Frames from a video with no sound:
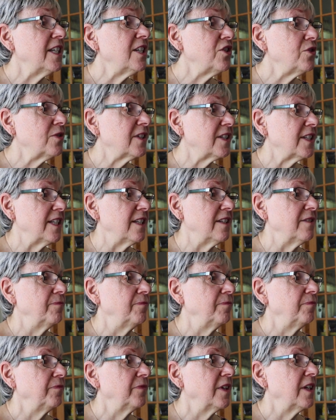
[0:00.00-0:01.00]
Interesting.
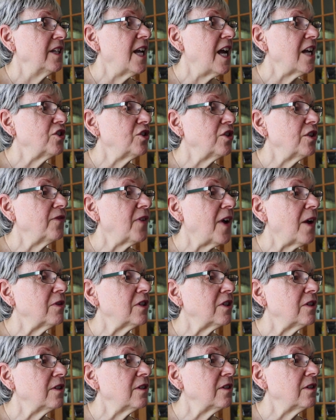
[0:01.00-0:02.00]
Not sure if I
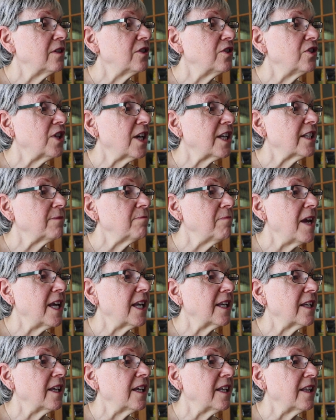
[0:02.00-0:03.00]
would just
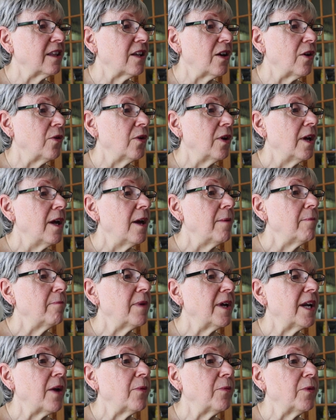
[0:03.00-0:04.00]
make it though,
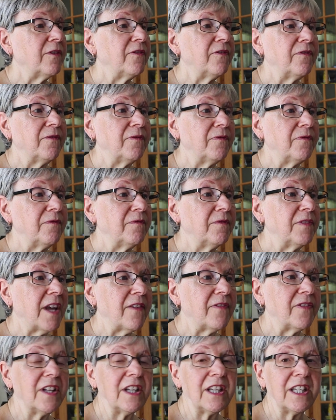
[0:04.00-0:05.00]
but I would
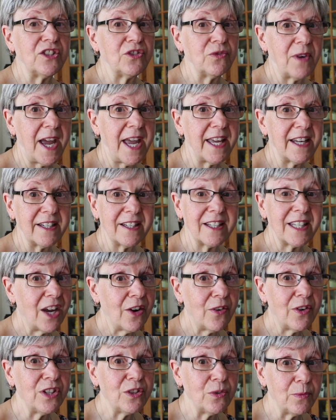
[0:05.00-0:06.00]
definitely try it.
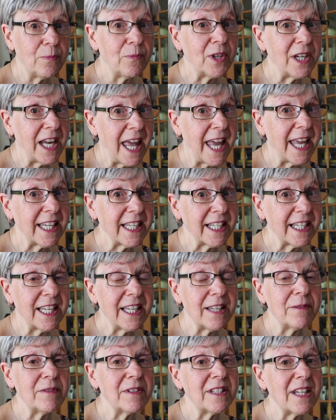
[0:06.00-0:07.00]
Carrie, you would like it.
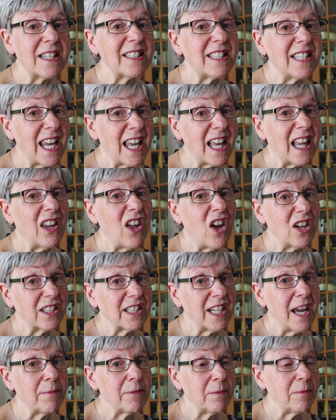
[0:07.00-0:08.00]
It does take a long
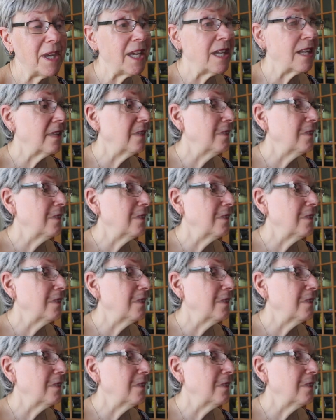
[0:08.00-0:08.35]
time to make.